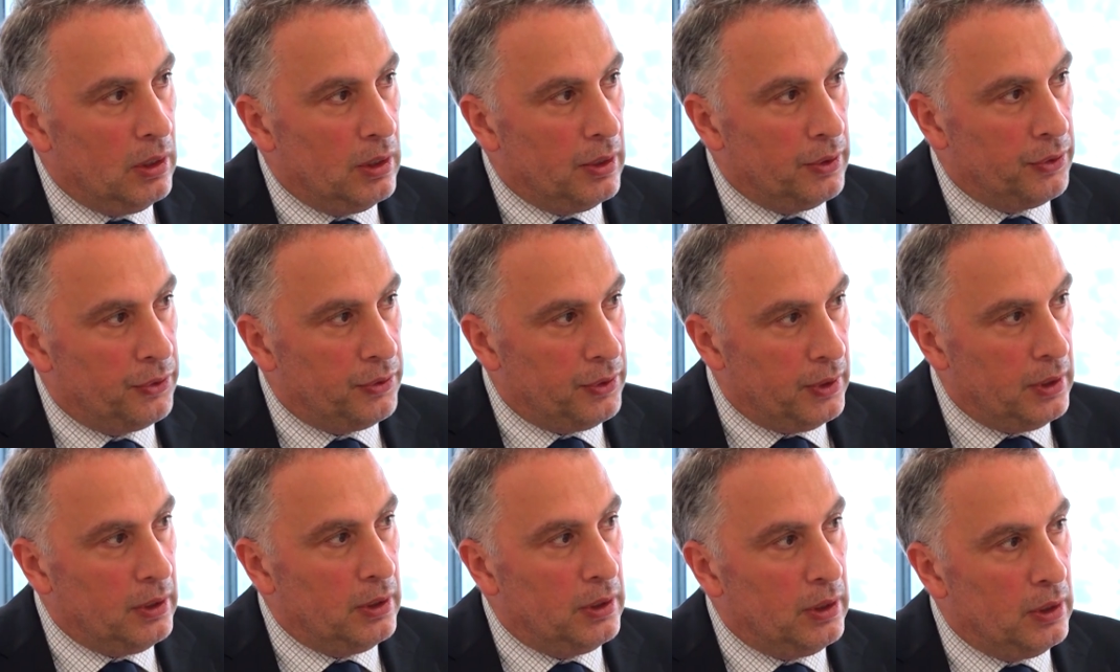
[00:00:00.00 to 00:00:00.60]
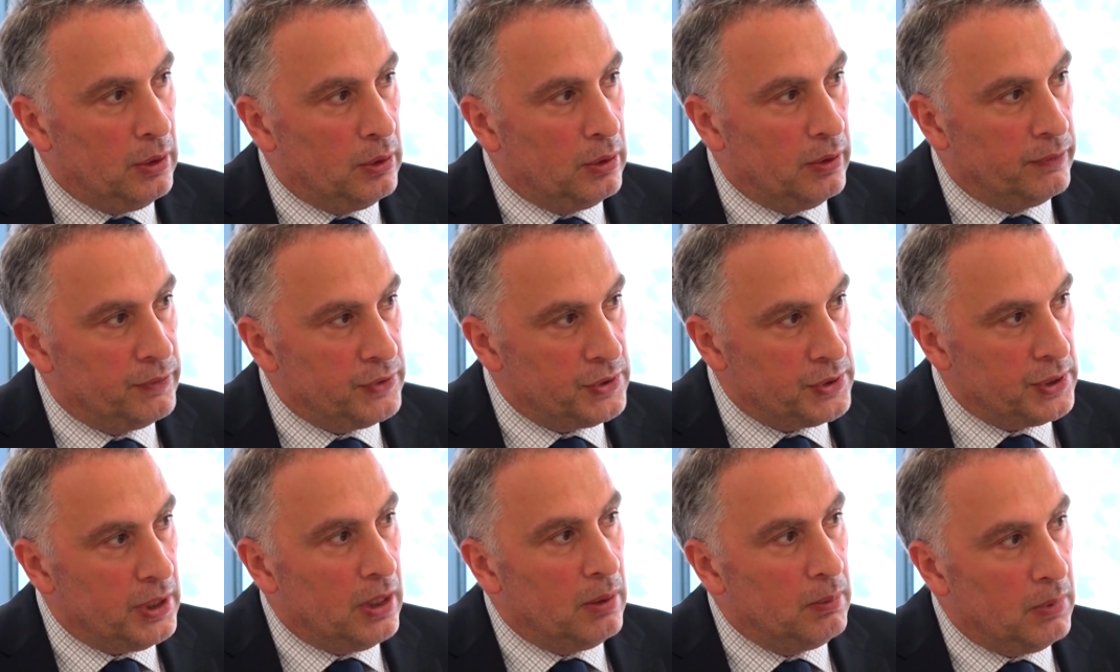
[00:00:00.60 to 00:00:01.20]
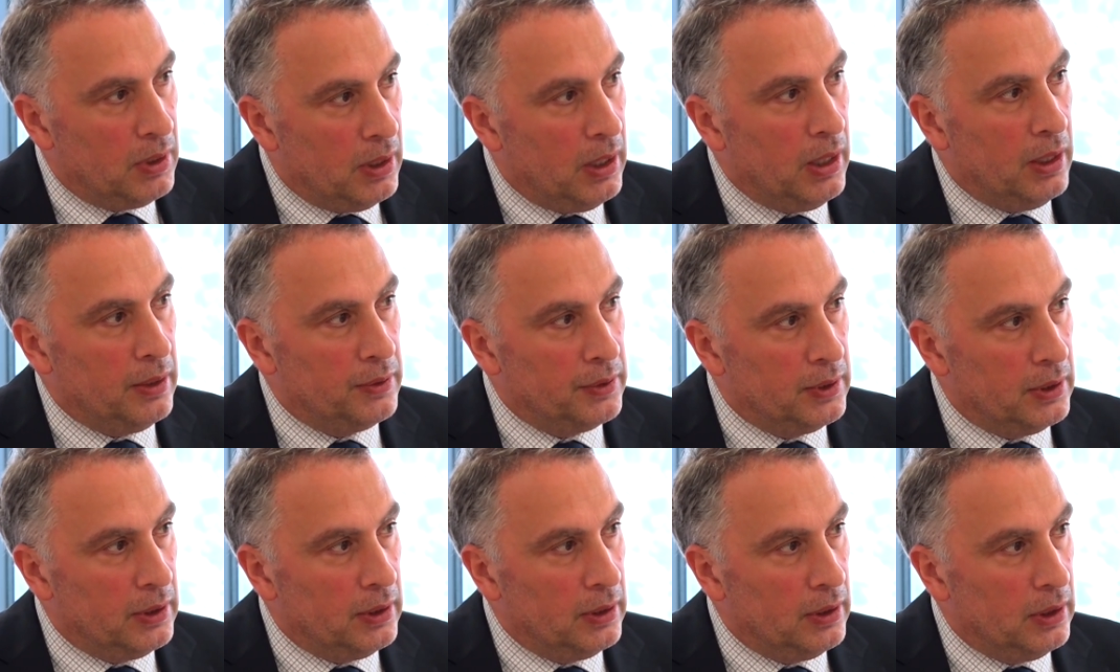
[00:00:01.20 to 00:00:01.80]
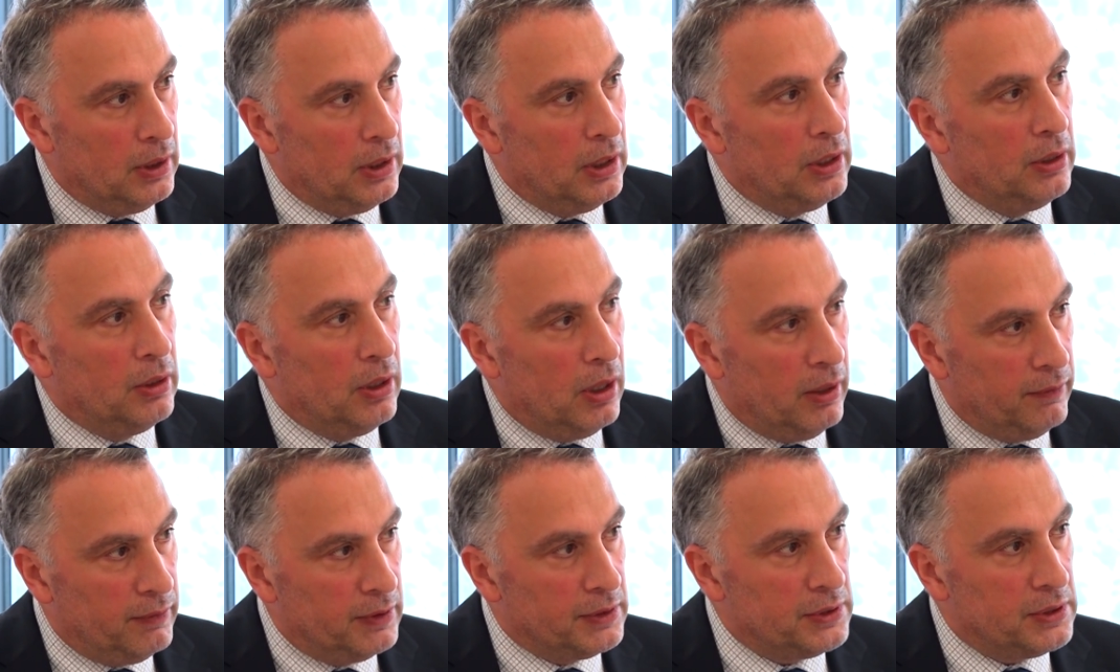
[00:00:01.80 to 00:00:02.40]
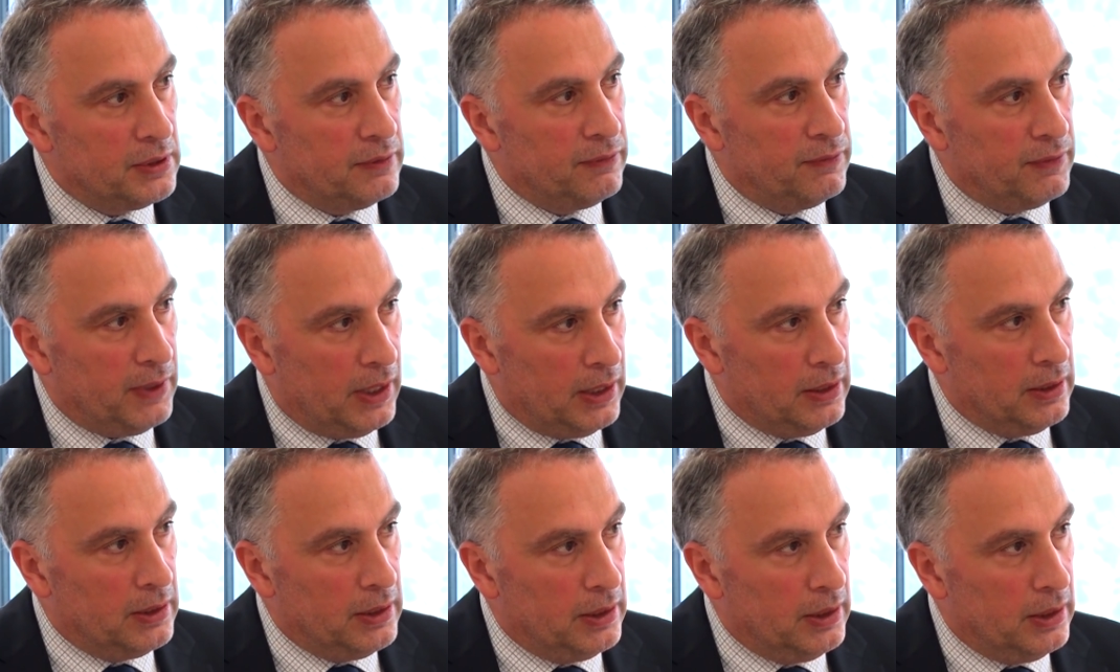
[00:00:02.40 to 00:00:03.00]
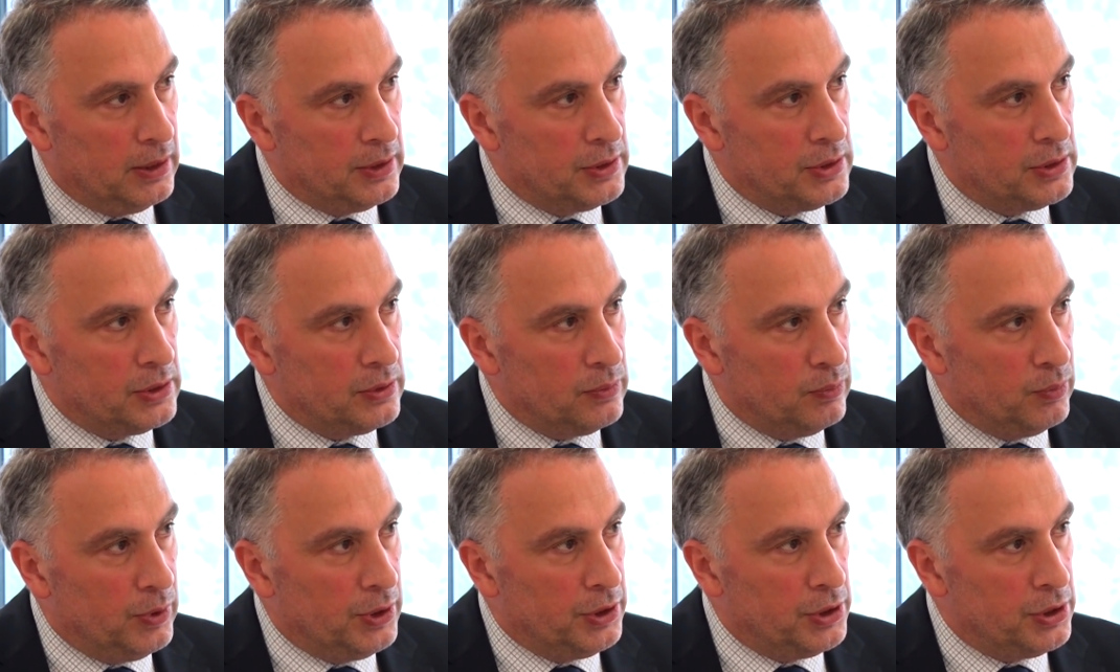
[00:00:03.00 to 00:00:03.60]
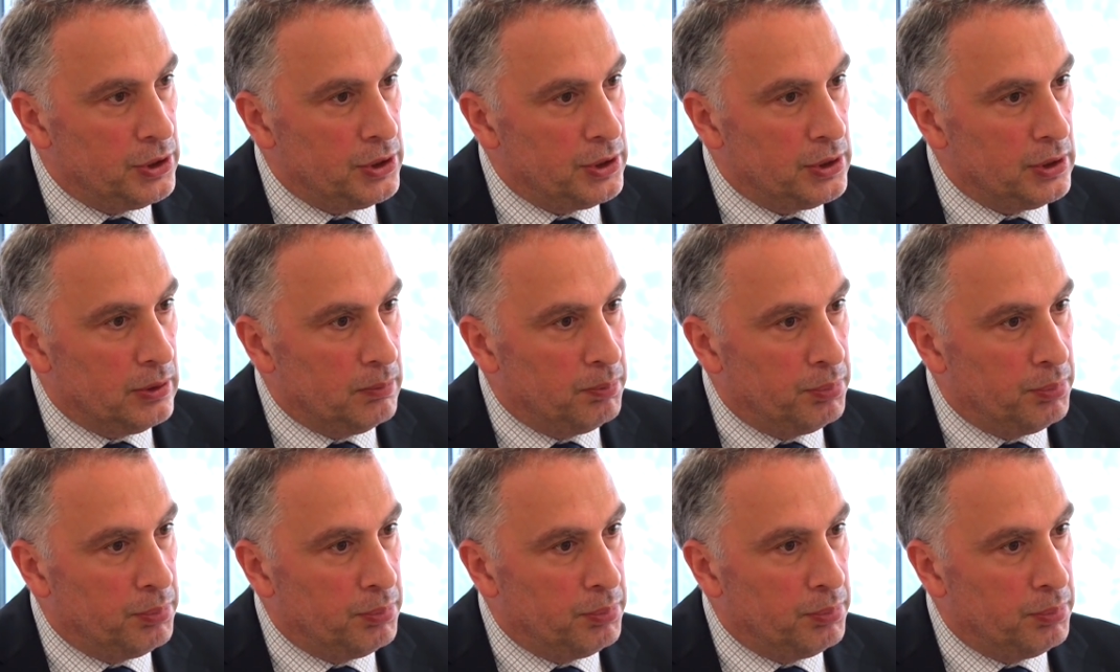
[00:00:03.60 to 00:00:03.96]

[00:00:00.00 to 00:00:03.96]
thinking of some other innovative ideas which